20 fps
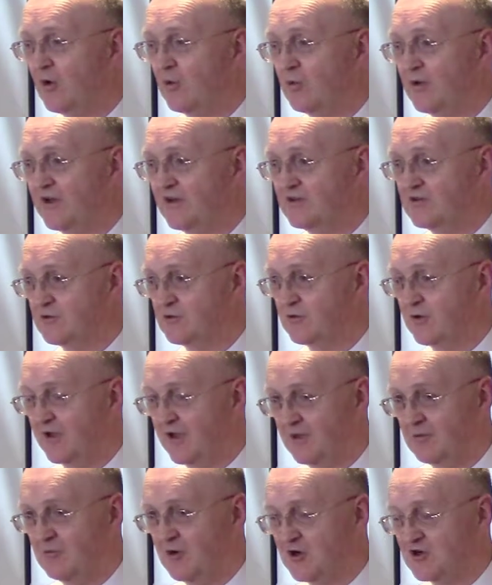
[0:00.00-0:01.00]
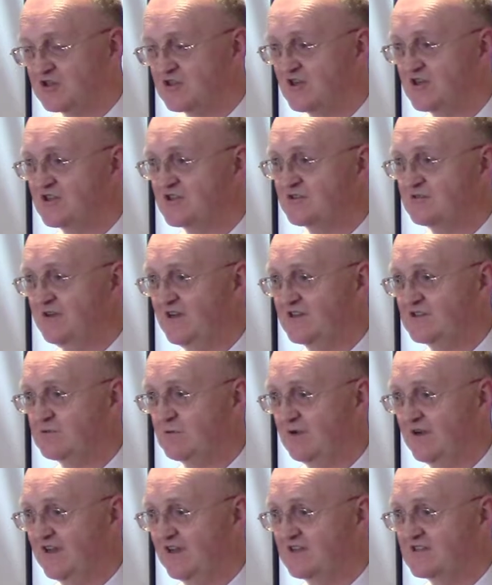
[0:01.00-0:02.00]
We do emotional stress
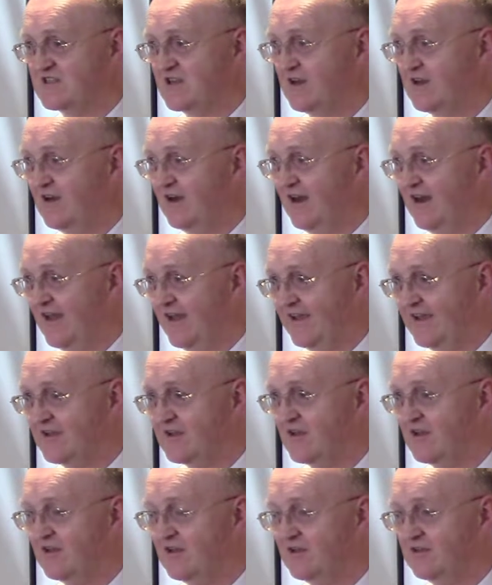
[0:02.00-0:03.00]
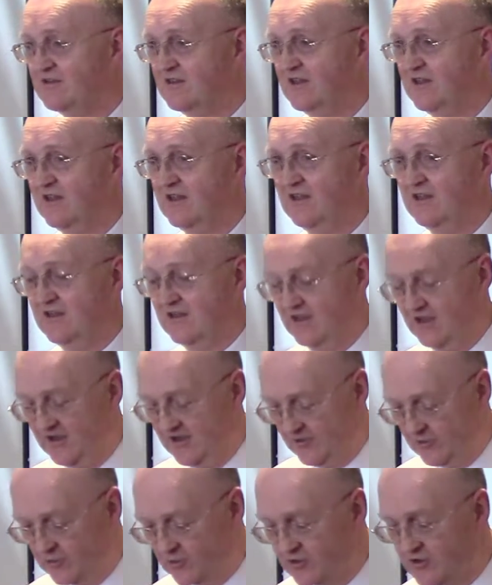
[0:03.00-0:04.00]
release, like the
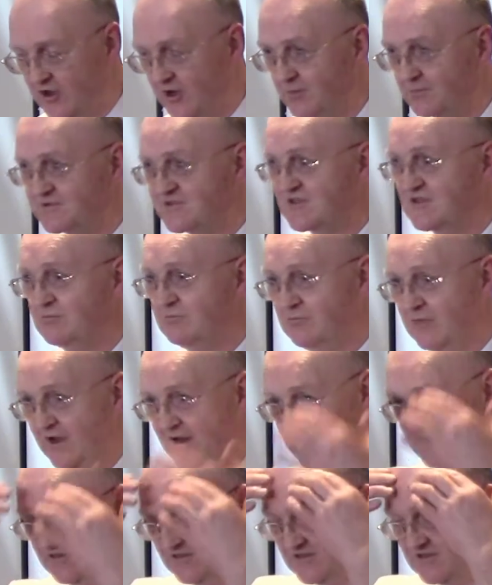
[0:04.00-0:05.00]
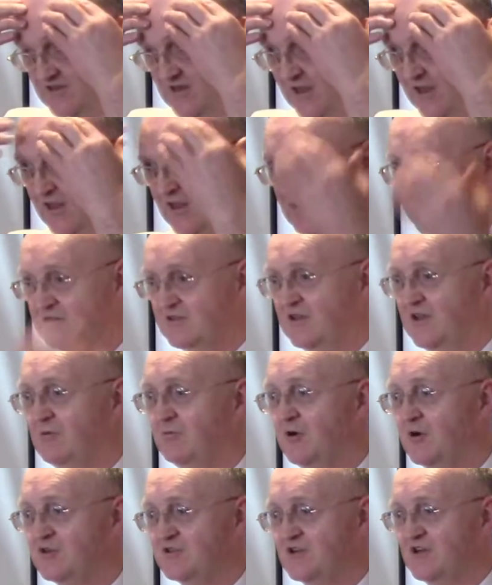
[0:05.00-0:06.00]
hookups and the
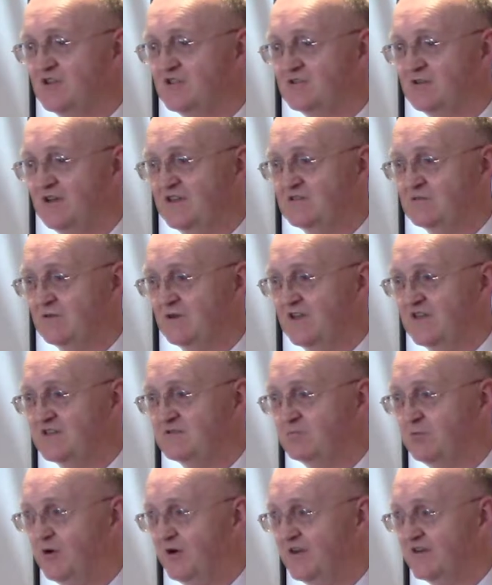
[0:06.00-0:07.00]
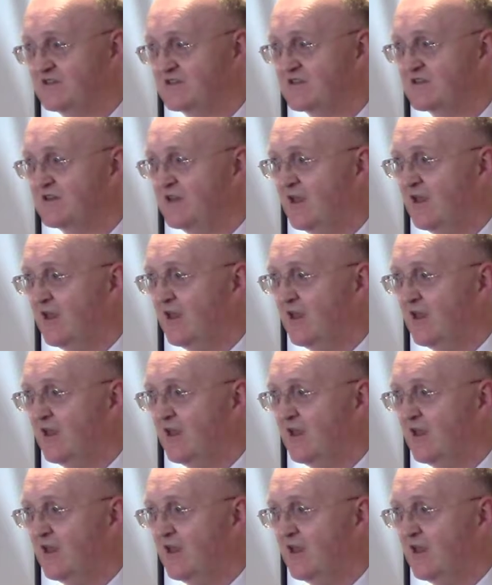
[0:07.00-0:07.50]
emotional stress release points.